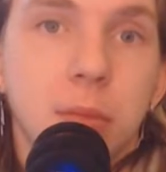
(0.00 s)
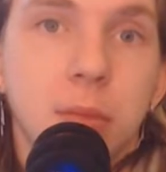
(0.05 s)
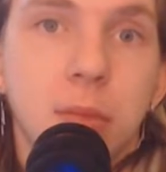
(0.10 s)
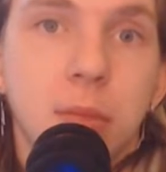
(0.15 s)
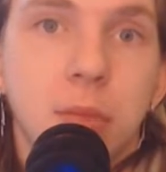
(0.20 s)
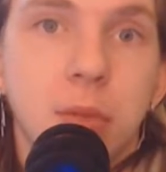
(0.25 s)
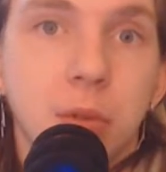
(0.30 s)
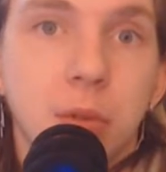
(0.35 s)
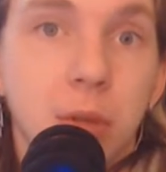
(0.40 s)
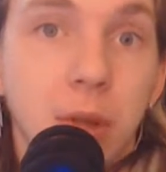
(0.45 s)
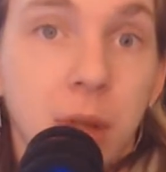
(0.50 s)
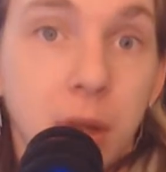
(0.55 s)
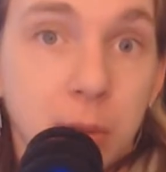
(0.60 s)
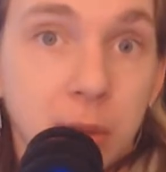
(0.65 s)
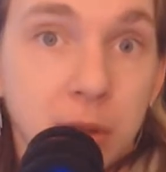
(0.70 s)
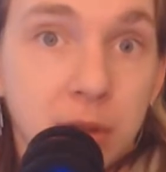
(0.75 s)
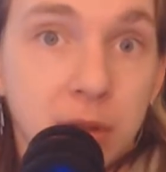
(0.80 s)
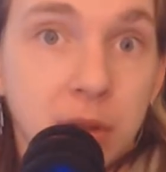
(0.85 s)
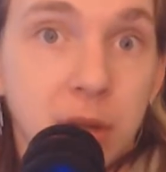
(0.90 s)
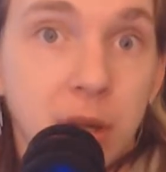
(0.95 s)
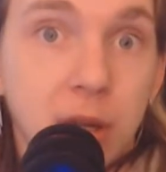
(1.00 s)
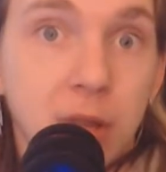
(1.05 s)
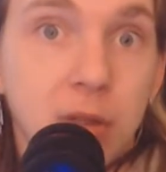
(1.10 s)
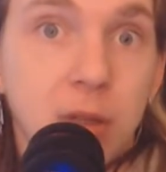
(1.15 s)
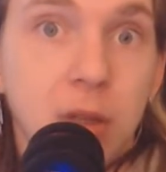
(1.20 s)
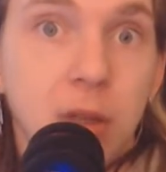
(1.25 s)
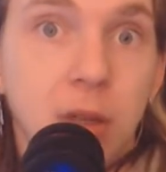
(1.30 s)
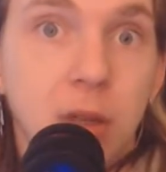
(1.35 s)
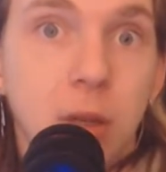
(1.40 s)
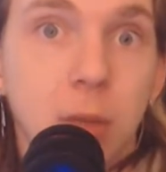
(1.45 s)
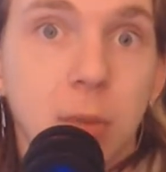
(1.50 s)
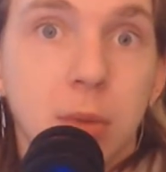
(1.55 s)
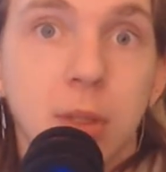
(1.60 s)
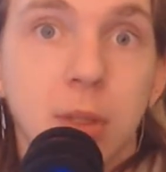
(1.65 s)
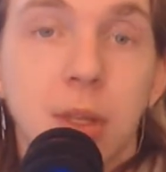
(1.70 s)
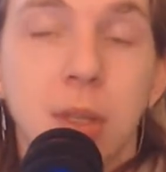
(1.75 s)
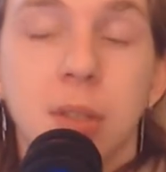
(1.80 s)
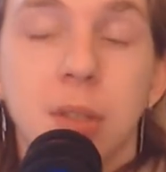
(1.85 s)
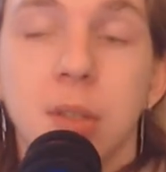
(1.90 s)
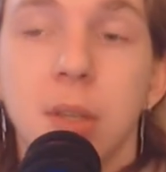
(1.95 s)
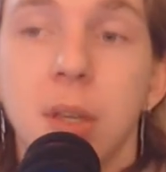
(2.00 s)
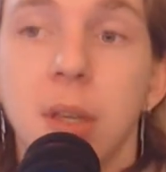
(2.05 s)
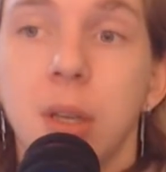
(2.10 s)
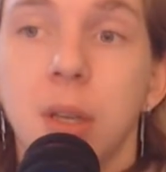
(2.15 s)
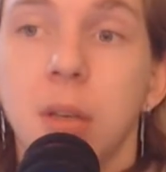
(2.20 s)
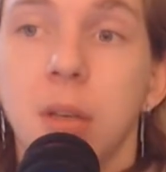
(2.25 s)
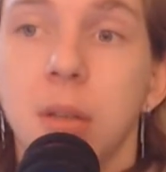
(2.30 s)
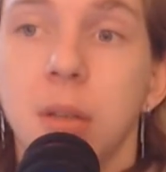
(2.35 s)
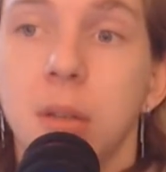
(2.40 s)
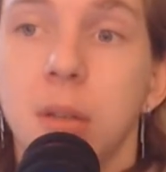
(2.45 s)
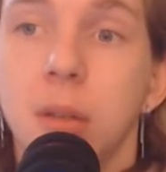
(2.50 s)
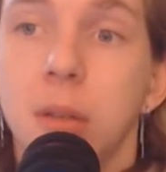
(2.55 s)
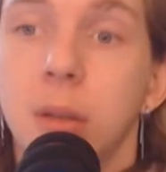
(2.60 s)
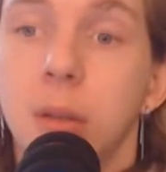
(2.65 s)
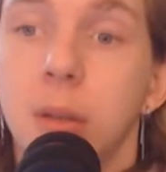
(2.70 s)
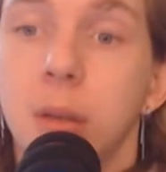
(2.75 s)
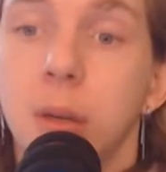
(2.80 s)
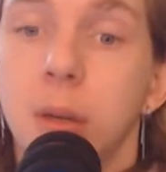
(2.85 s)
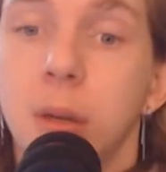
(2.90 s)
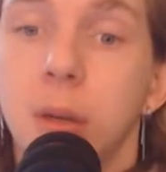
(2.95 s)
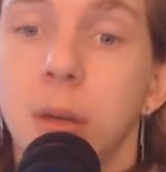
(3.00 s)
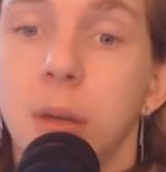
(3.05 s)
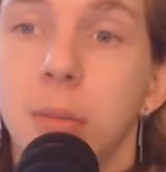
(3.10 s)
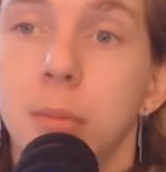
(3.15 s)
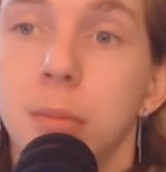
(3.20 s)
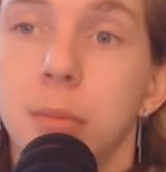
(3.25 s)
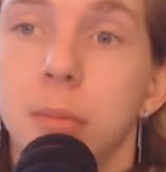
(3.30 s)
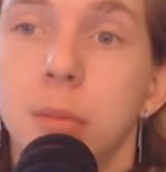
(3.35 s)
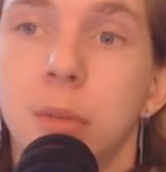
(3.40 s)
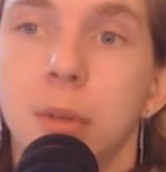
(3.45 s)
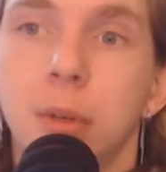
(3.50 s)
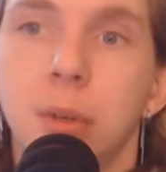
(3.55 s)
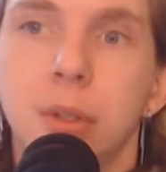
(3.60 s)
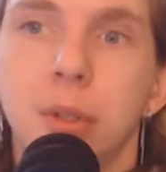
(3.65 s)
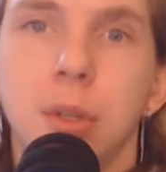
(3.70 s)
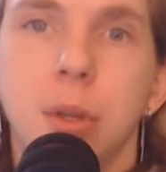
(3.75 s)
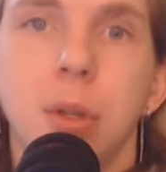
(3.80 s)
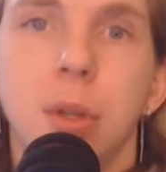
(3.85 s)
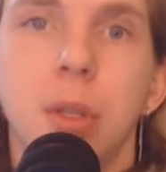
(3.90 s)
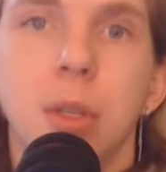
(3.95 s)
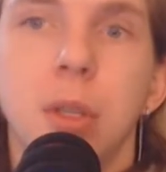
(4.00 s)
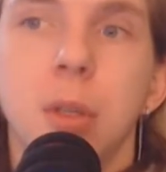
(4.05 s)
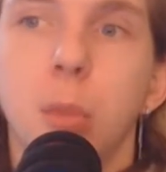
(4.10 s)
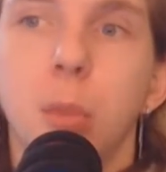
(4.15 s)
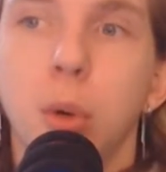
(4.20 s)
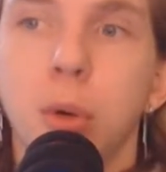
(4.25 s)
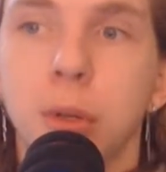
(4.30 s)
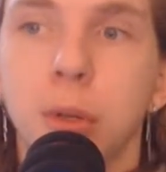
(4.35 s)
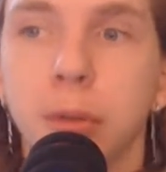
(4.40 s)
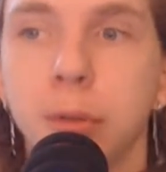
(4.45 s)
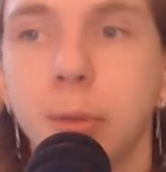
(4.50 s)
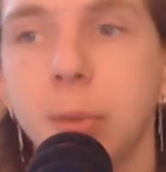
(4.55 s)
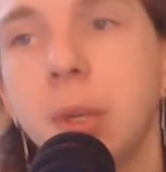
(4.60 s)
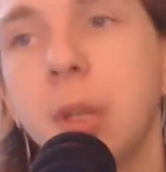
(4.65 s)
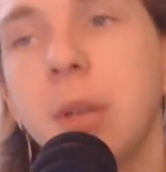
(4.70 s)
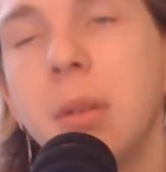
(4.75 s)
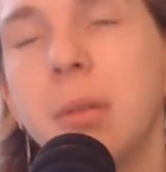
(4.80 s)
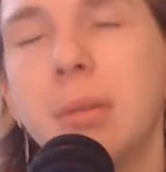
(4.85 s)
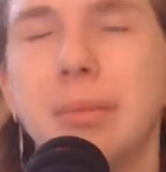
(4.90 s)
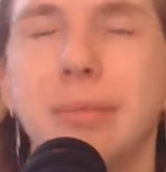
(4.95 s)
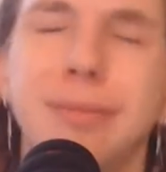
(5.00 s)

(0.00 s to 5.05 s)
do their presentation in a couple days, and it's early in the morning for me.